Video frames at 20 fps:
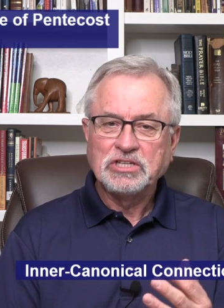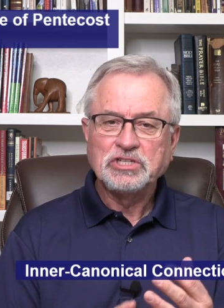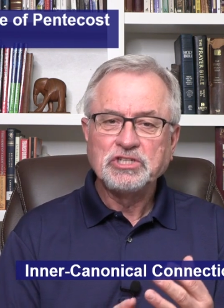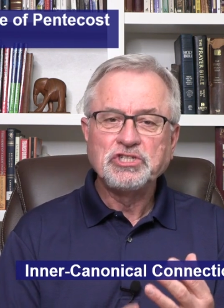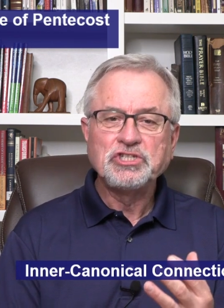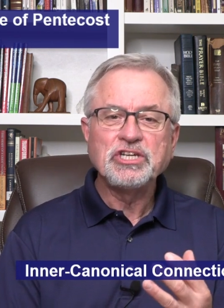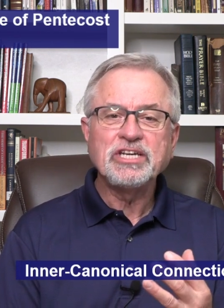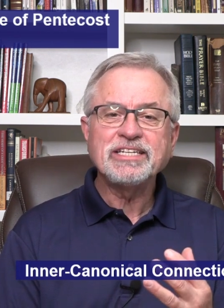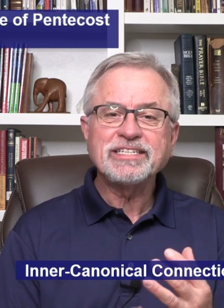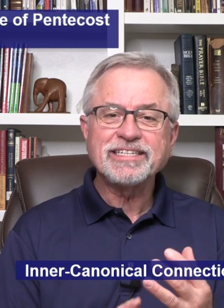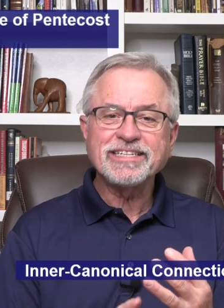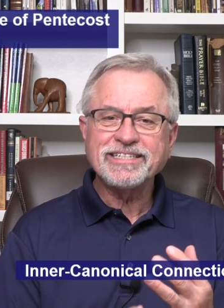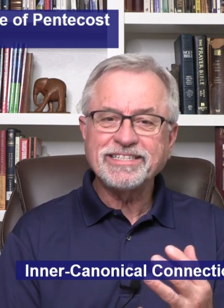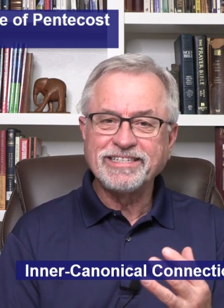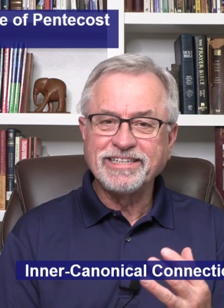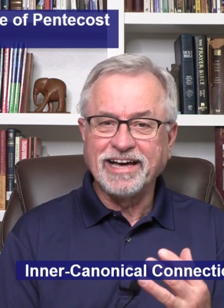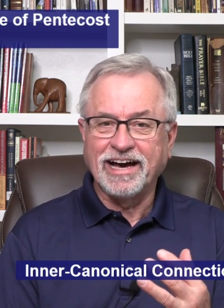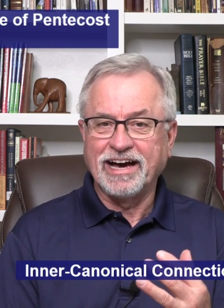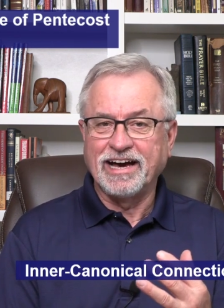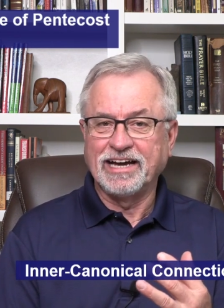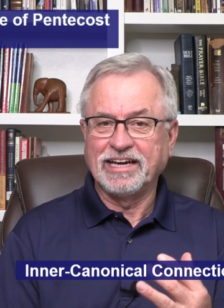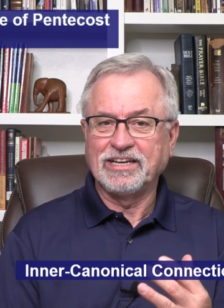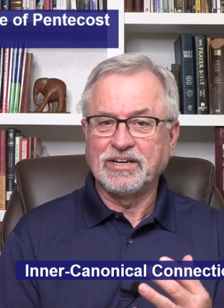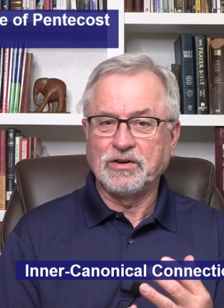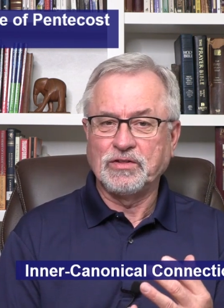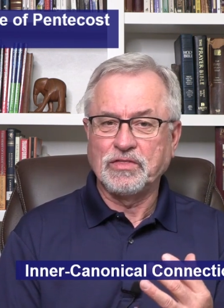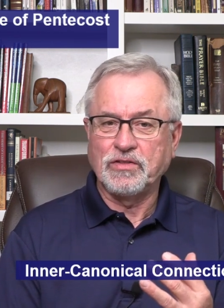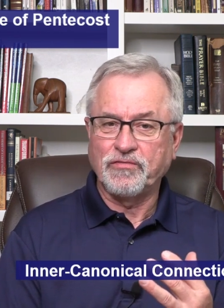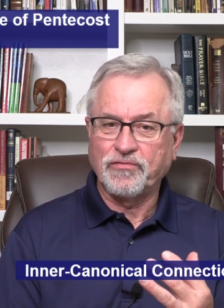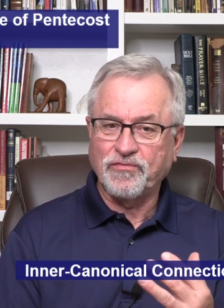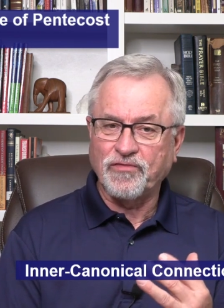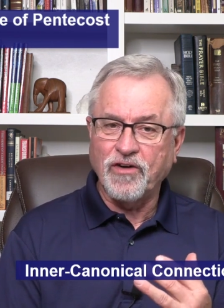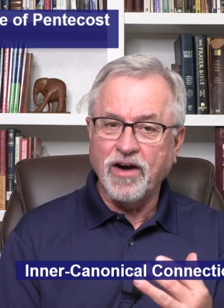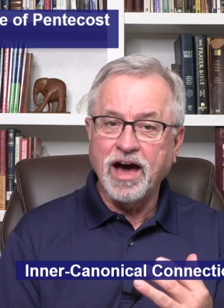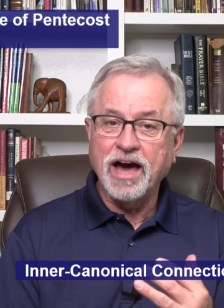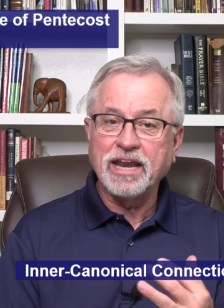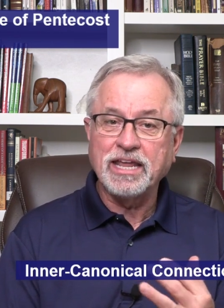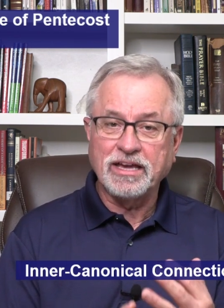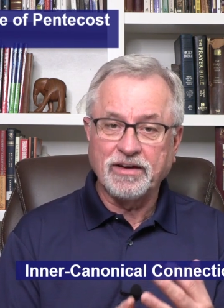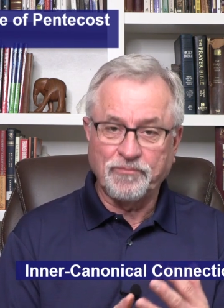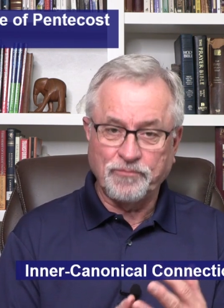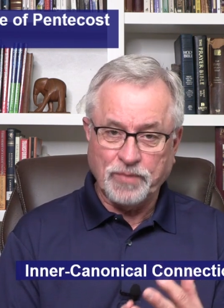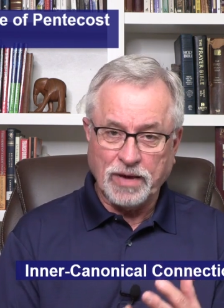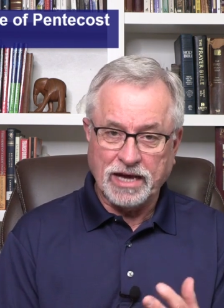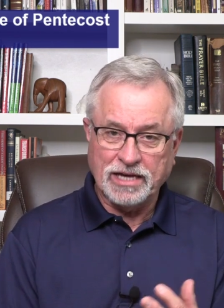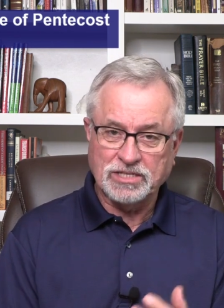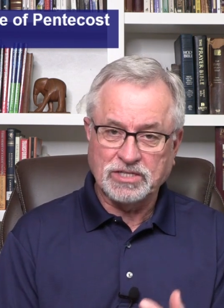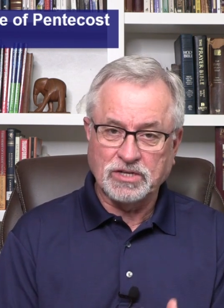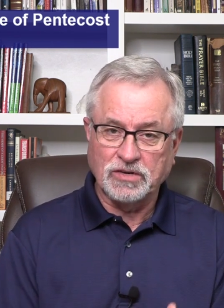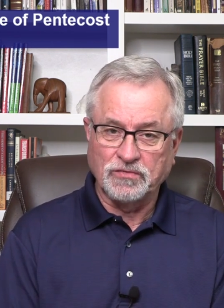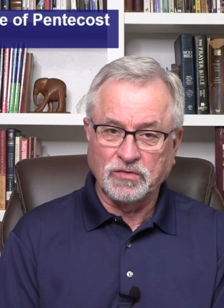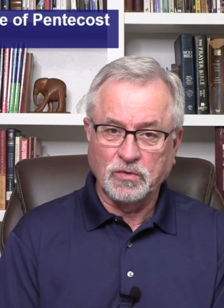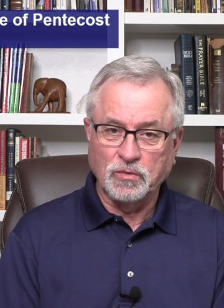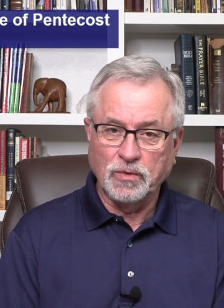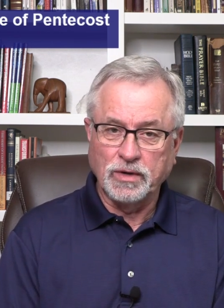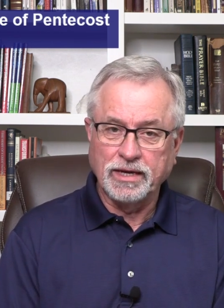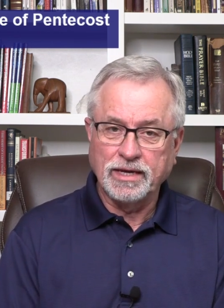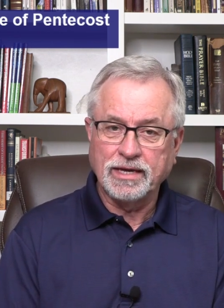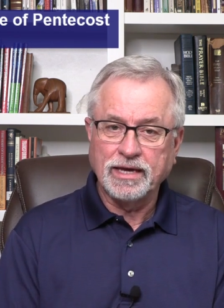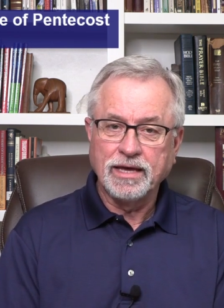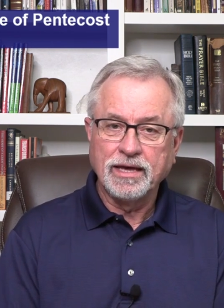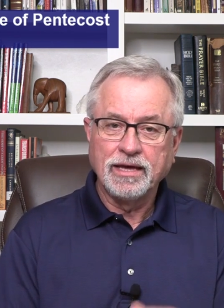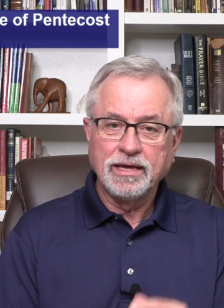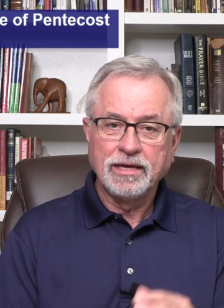Jesus died on the Friday of Passover week,